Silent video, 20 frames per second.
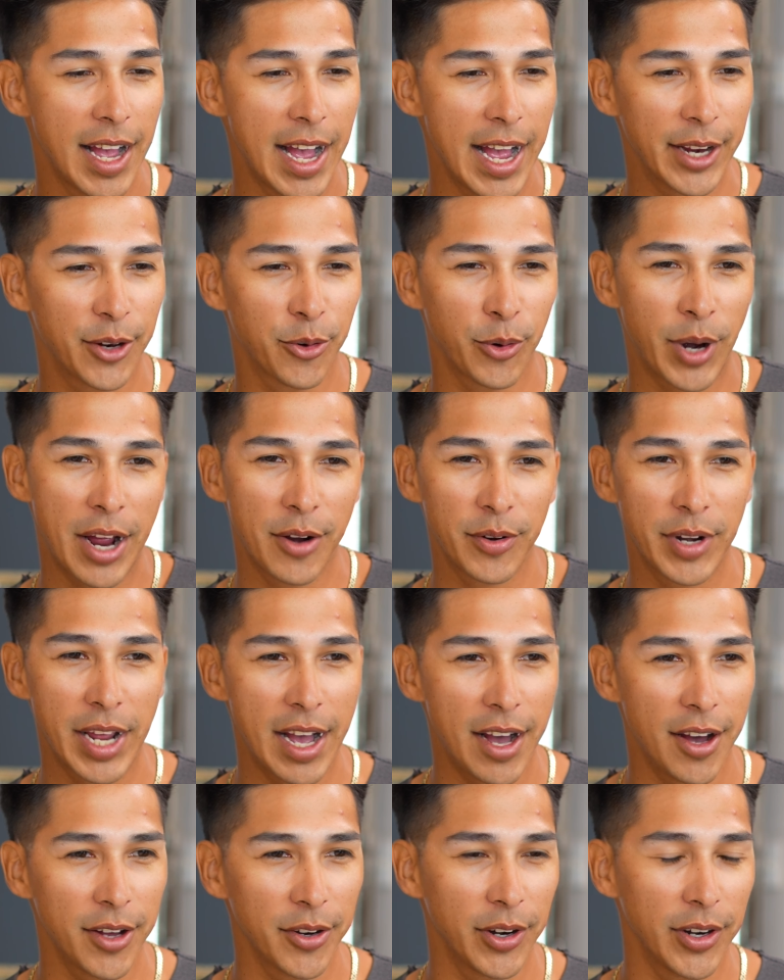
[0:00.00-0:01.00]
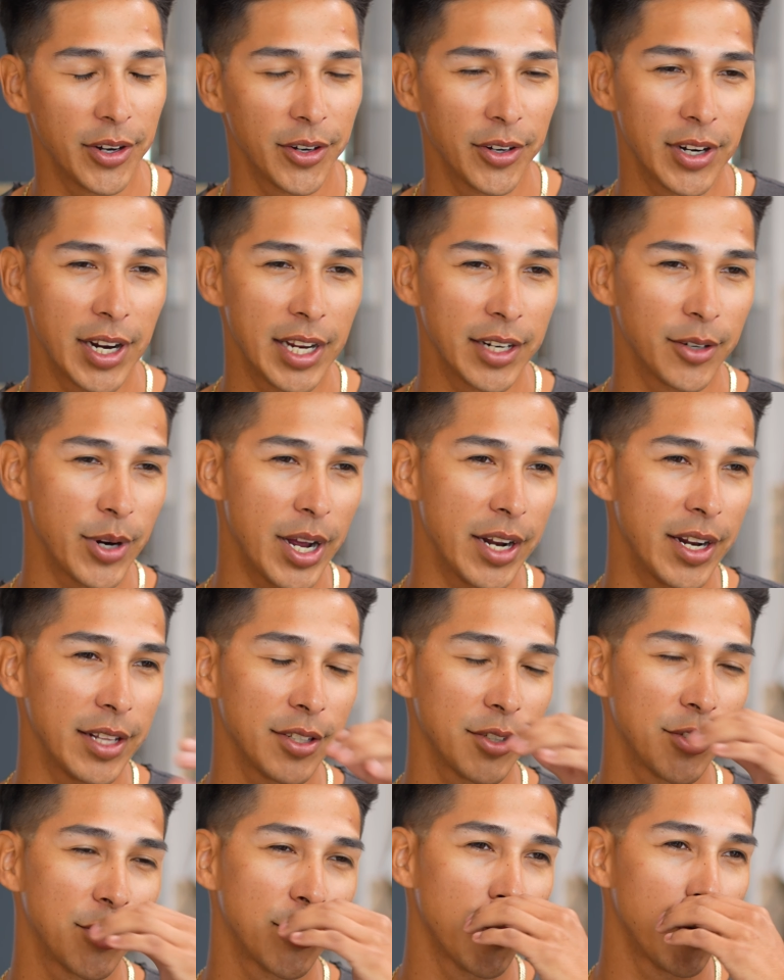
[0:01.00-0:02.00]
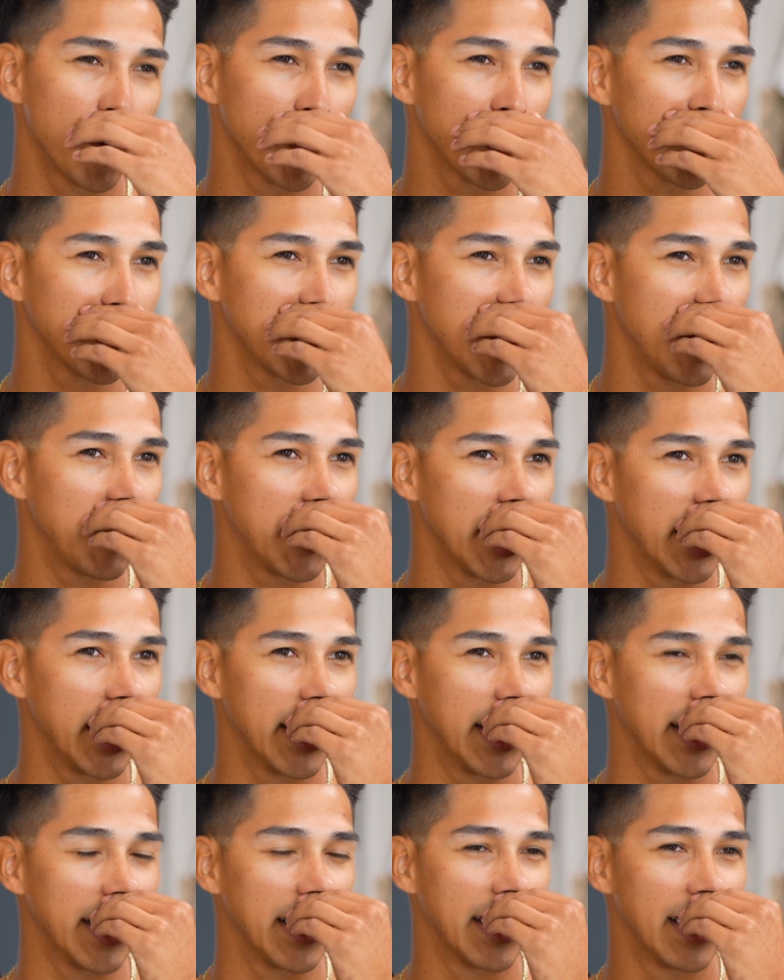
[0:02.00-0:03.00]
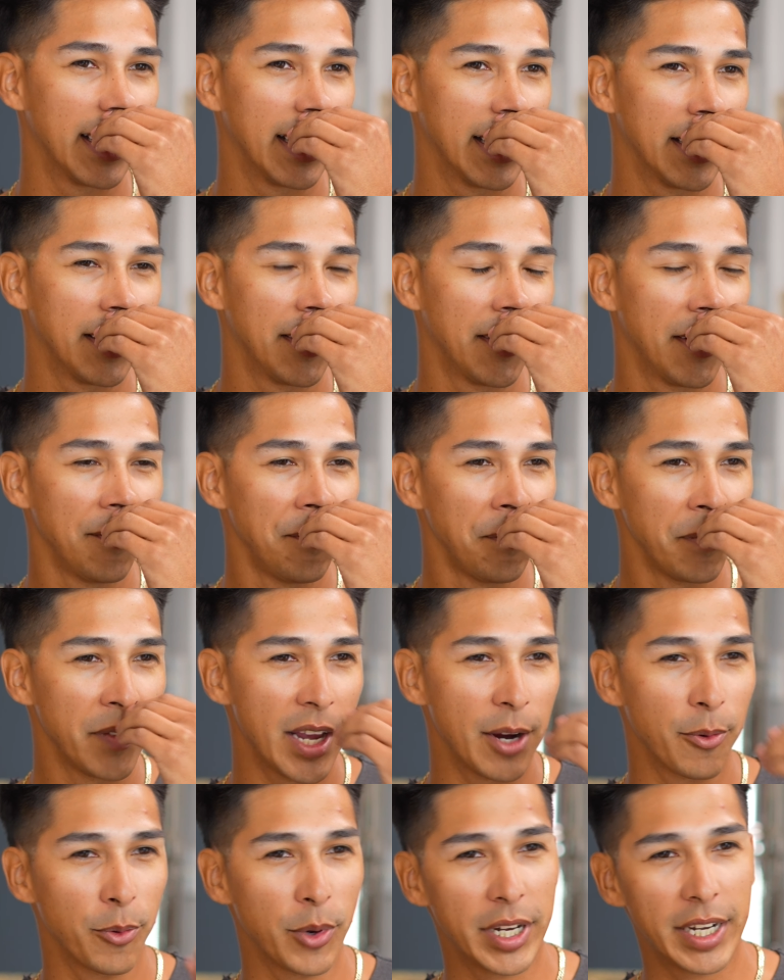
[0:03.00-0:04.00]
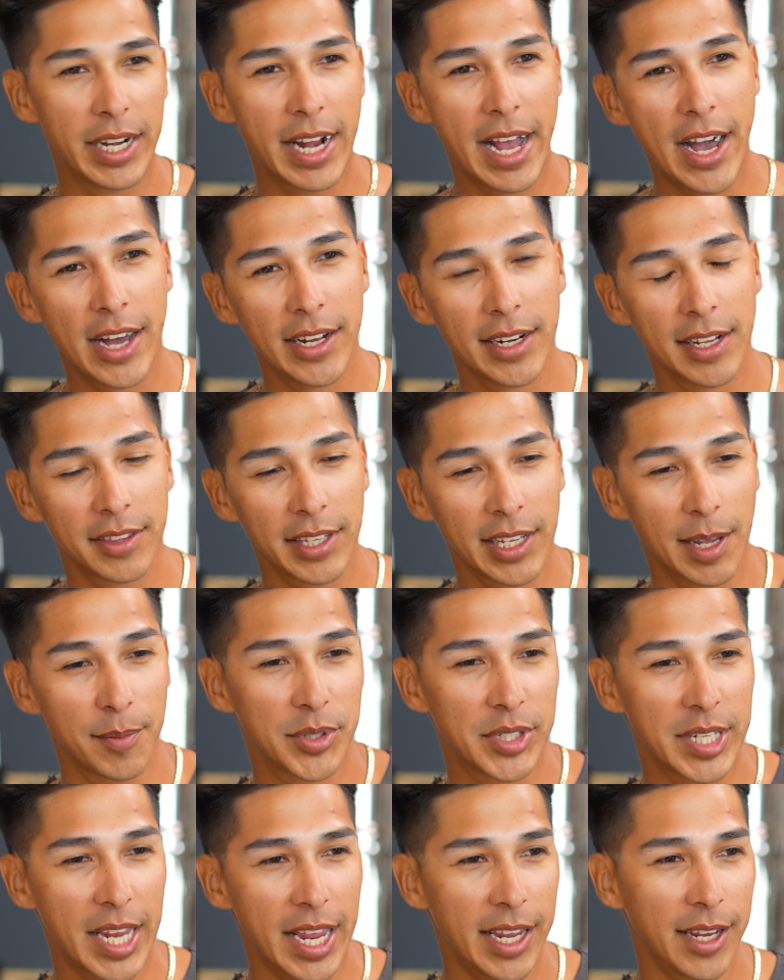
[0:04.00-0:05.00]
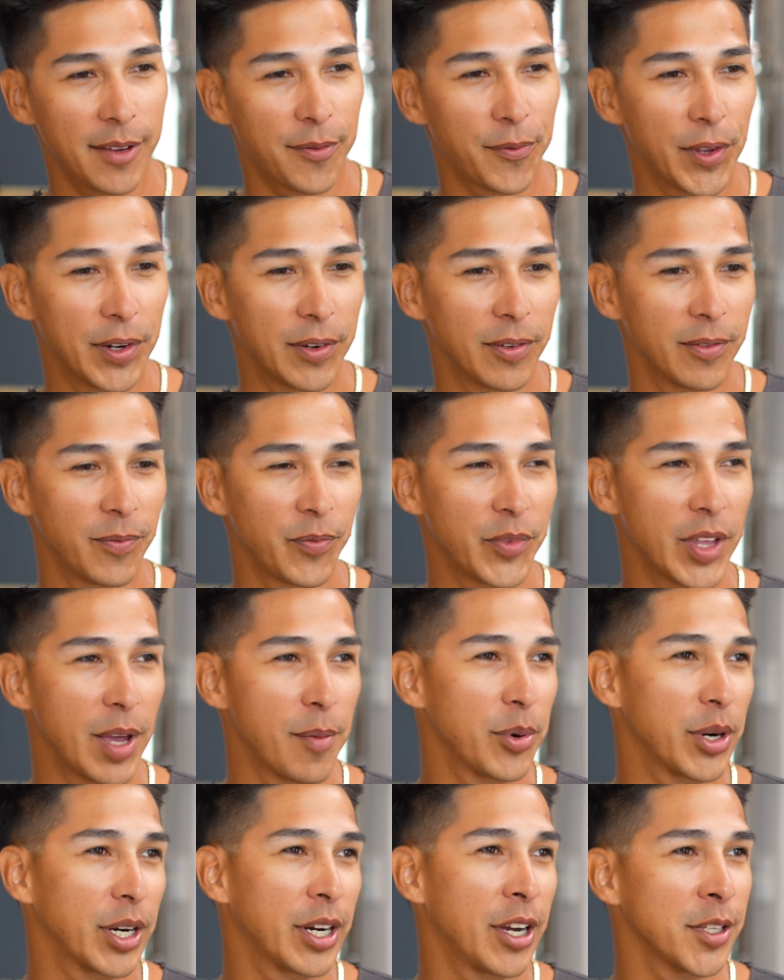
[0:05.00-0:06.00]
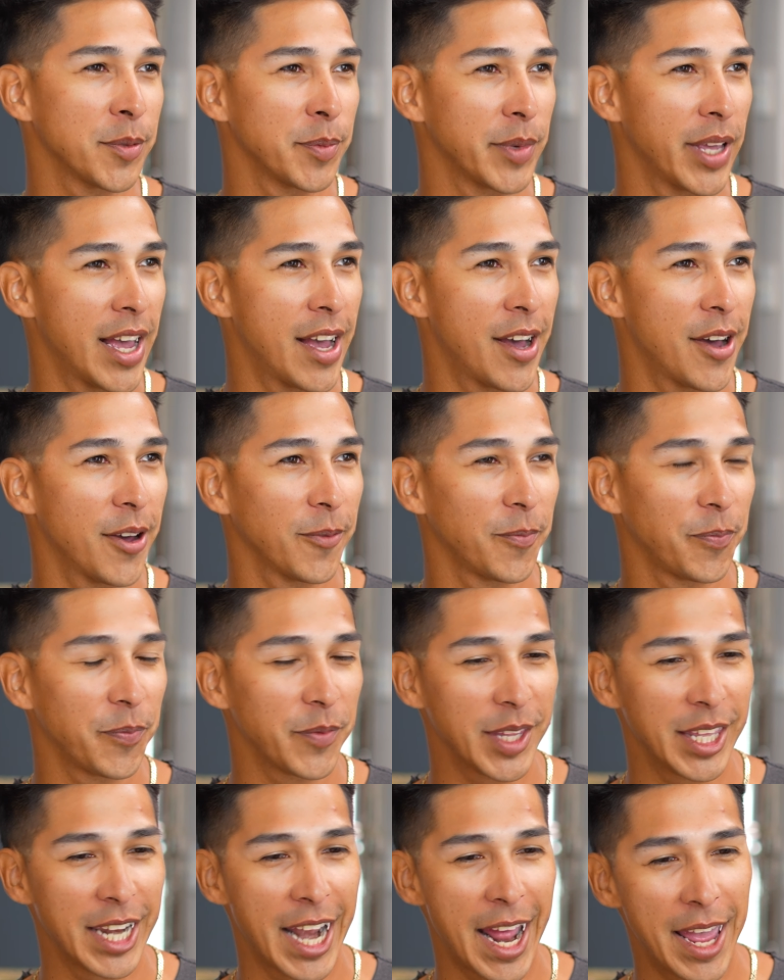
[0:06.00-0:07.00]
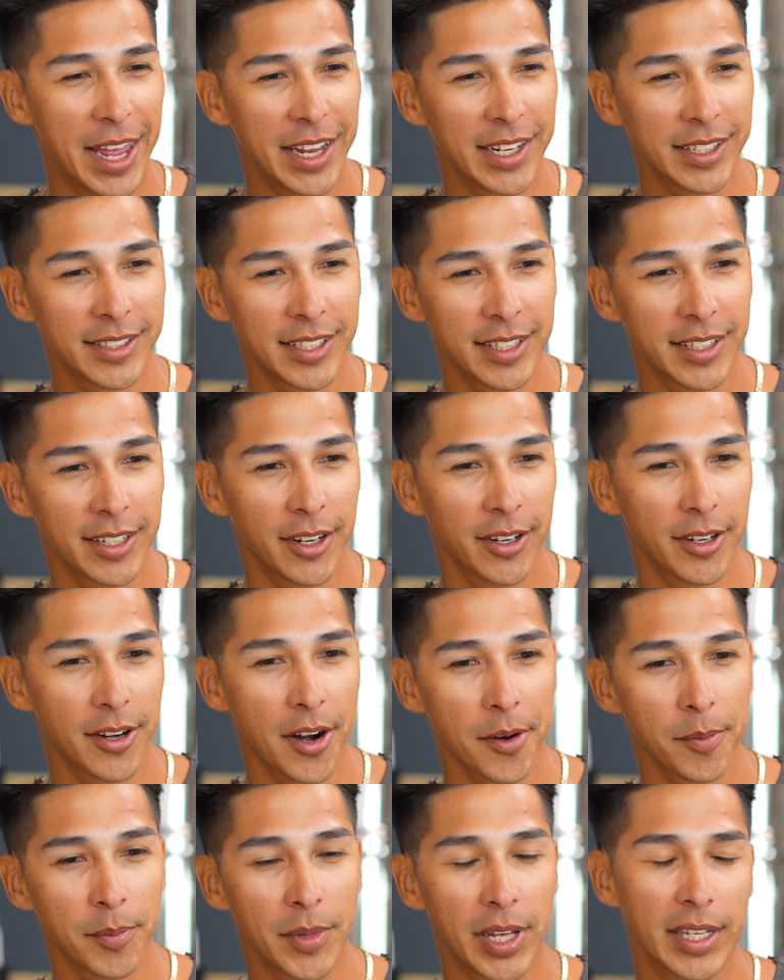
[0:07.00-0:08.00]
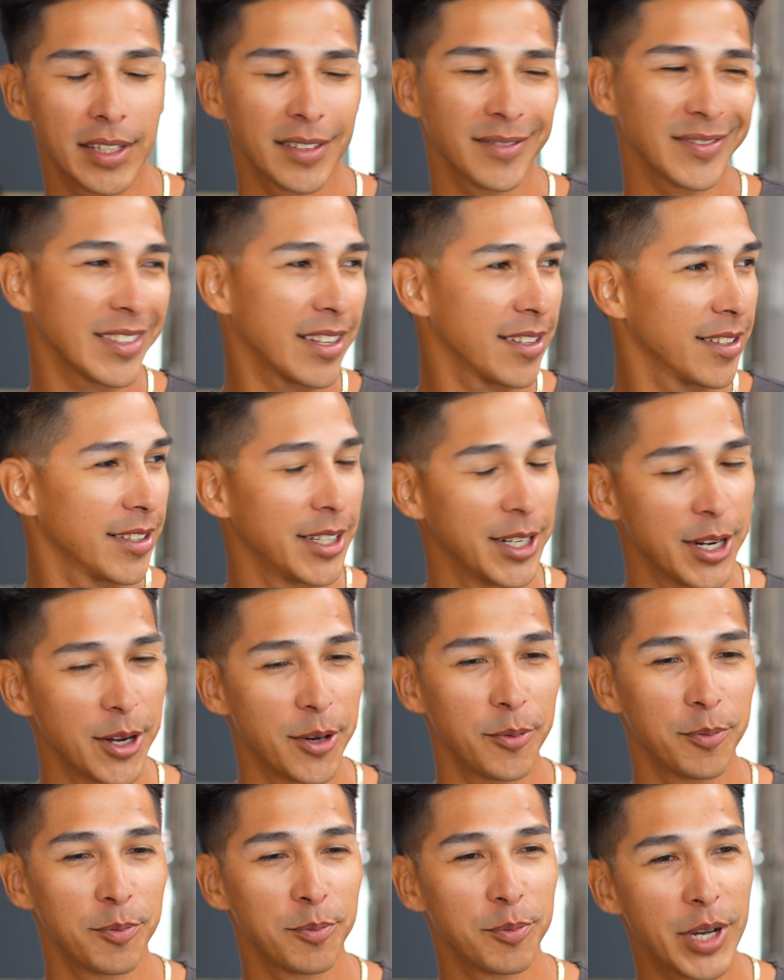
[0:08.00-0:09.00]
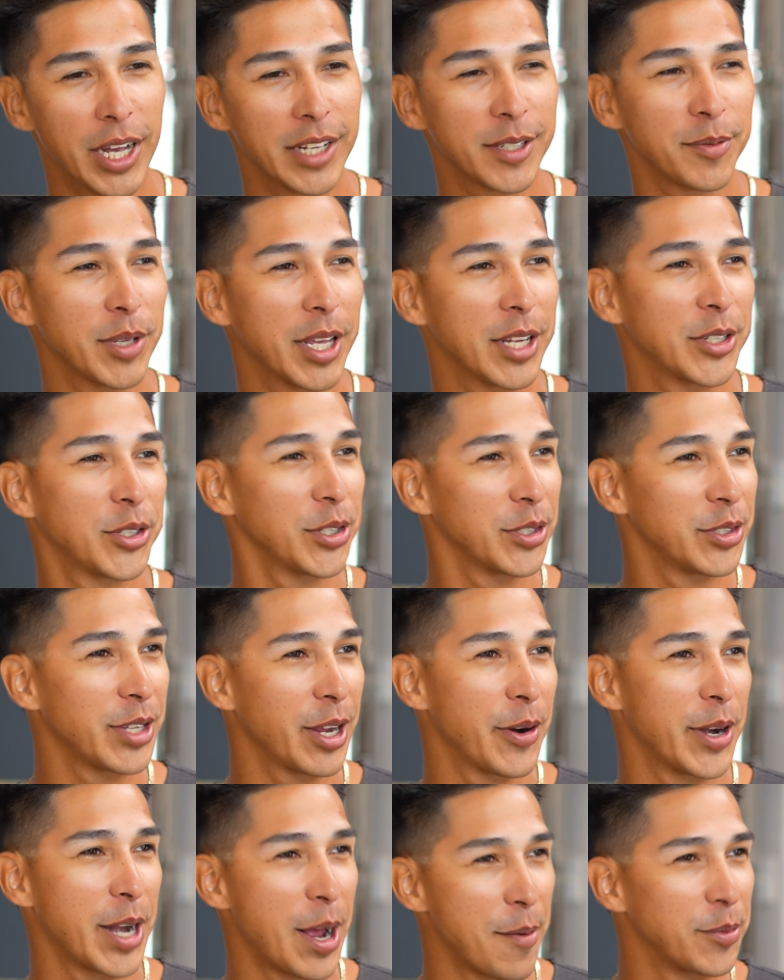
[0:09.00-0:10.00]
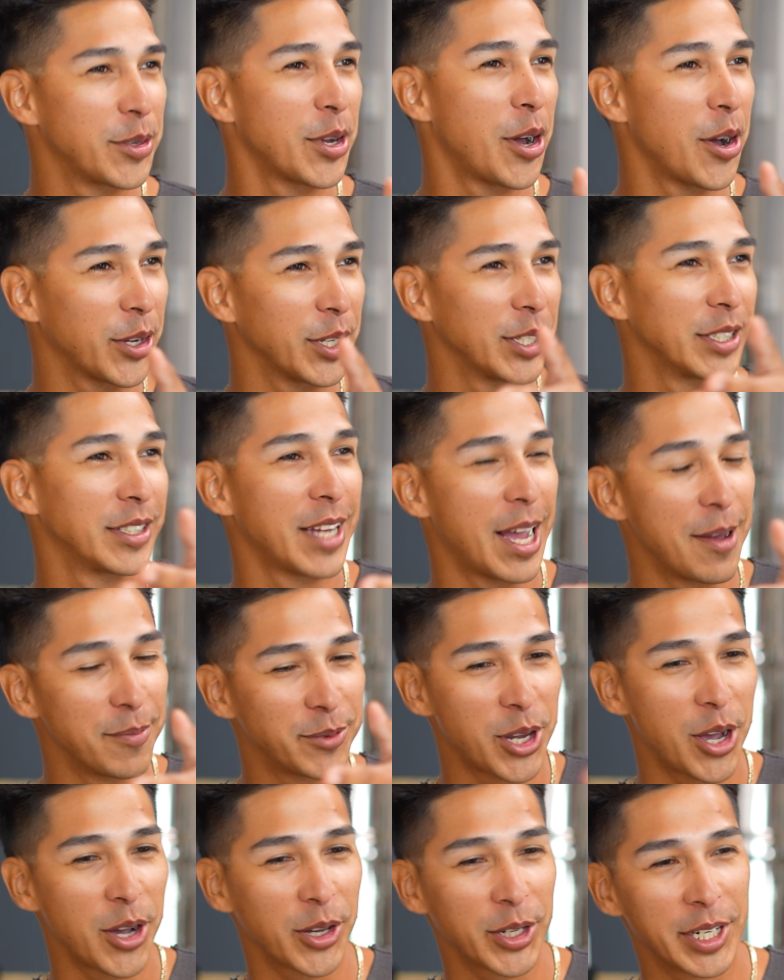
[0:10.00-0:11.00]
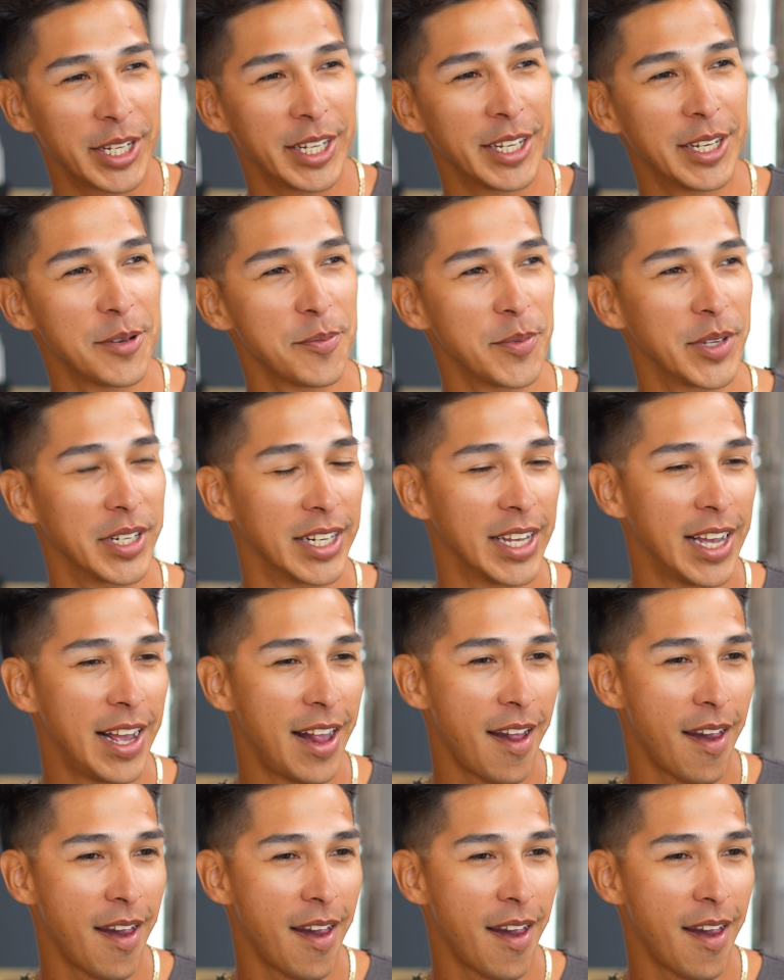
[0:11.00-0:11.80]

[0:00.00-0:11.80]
I ground out the short or something, and I run it out, and I think I'm safe, and the umpire calls me out, and I sit there, I'm like, you know, probably something I shouldn't say right now. I'm talking to him, and